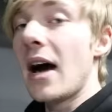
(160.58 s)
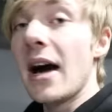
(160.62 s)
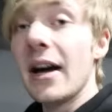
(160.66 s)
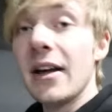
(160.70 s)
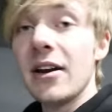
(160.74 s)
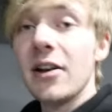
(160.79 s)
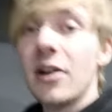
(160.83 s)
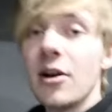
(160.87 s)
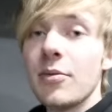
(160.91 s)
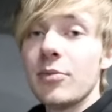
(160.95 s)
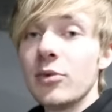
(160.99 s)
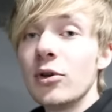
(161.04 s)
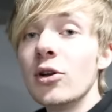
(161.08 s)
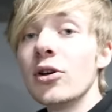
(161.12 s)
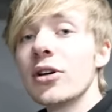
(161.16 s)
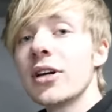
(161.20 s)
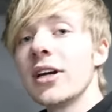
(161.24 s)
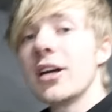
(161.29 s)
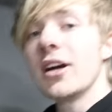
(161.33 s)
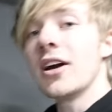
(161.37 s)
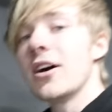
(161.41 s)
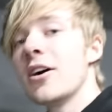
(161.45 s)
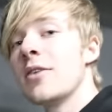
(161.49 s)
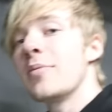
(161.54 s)
I ended up
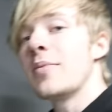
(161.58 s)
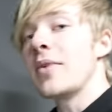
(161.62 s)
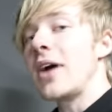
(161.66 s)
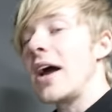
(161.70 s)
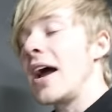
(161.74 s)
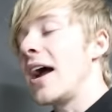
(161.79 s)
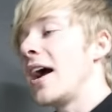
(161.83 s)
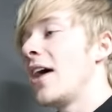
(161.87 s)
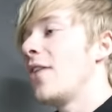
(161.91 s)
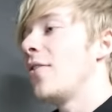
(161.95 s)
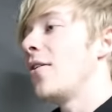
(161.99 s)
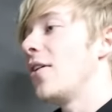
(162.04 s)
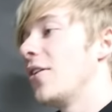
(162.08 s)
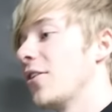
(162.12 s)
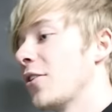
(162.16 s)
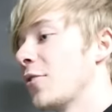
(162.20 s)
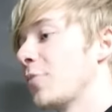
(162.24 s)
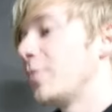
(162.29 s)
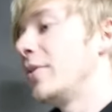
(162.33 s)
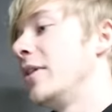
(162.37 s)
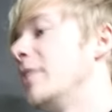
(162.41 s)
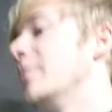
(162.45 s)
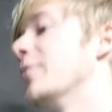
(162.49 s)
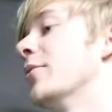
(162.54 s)
looking up how other
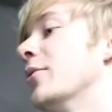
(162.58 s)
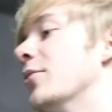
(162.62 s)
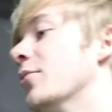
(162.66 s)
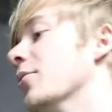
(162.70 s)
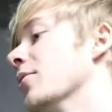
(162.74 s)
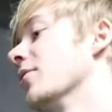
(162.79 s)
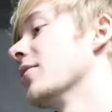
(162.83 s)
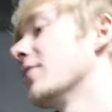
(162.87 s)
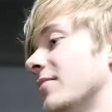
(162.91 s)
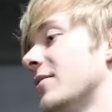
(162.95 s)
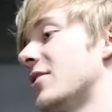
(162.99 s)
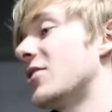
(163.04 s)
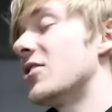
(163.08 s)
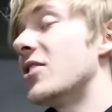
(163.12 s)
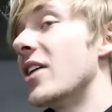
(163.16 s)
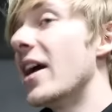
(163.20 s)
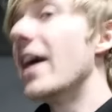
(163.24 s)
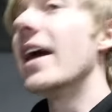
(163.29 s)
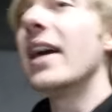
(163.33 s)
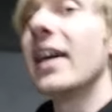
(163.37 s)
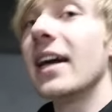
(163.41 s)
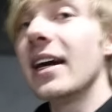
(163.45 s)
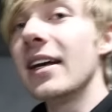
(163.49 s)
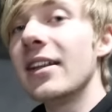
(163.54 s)
people were
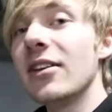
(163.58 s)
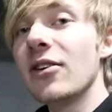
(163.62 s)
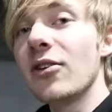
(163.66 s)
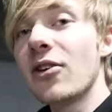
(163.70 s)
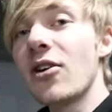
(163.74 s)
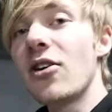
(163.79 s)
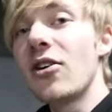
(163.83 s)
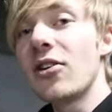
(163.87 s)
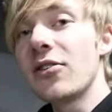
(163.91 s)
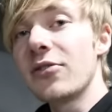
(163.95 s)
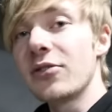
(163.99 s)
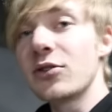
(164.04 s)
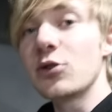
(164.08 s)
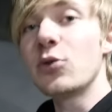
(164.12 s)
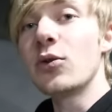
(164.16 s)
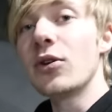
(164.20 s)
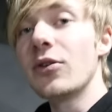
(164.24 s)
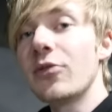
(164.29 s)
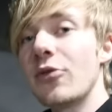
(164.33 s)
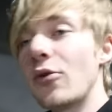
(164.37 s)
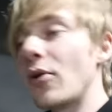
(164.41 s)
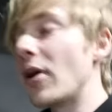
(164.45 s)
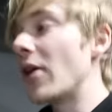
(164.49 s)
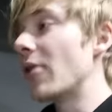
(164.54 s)
staying in their car for
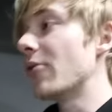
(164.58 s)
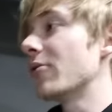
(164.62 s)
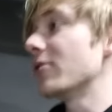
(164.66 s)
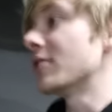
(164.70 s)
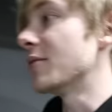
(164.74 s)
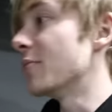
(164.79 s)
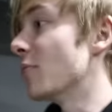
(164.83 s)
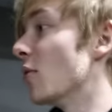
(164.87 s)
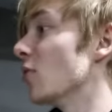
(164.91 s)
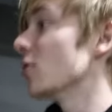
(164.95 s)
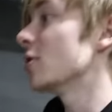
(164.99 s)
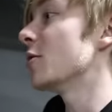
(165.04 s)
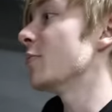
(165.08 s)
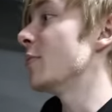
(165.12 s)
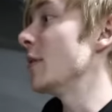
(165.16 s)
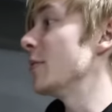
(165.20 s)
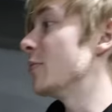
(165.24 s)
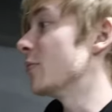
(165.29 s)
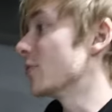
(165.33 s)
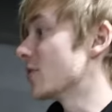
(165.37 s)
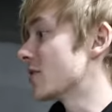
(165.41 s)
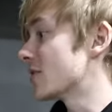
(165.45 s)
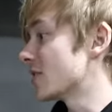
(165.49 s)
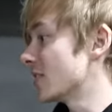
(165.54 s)
24 hours and most of the
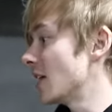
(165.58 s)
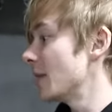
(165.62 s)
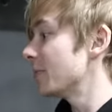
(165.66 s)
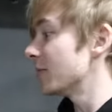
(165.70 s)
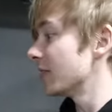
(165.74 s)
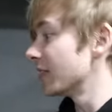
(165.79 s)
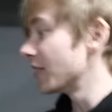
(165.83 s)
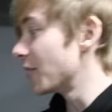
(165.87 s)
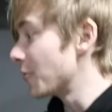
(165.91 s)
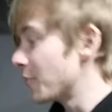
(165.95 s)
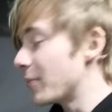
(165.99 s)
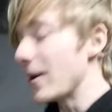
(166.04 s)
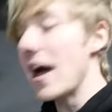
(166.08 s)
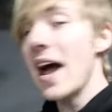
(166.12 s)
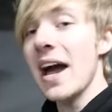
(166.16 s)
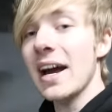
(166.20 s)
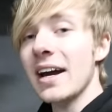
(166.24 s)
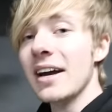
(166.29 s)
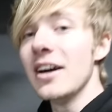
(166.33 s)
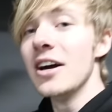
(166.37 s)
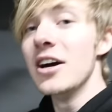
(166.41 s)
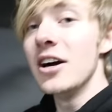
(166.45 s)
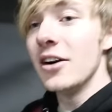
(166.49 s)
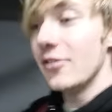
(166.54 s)
people slept in their back,
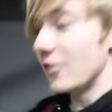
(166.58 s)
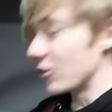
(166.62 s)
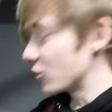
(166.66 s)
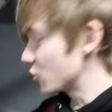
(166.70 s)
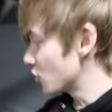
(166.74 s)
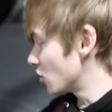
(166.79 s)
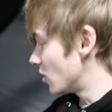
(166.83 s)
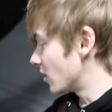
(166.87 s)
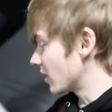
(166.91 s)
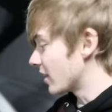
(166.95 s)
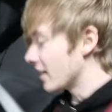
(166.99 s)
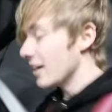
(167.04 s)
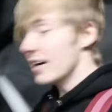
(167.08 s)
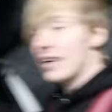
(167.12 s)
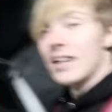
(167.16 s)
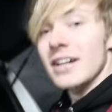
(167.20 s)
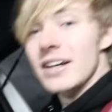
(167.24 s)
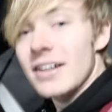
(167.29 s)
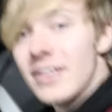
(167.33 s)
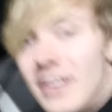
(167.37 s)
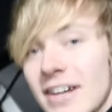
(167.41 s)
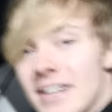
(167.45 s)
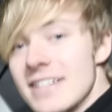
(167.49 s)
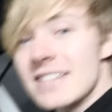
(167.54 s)
their trunk.
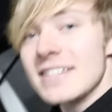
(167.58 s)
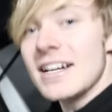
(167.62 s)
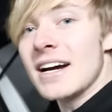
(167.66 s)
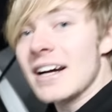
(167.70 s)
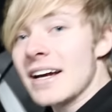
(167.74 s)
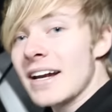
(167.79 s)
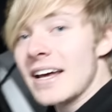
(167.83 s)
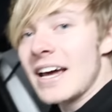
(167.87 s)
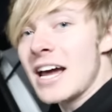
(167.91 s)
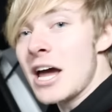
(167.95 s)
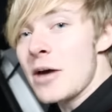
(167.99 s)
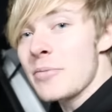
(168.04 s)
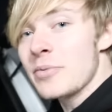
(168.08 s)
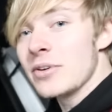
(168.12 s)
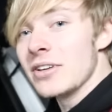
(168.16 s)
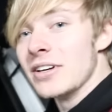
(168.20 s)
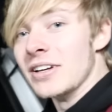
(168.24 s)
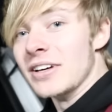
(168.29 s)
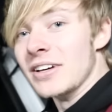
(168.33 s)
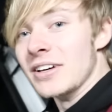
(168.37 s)
That is not gonna happen.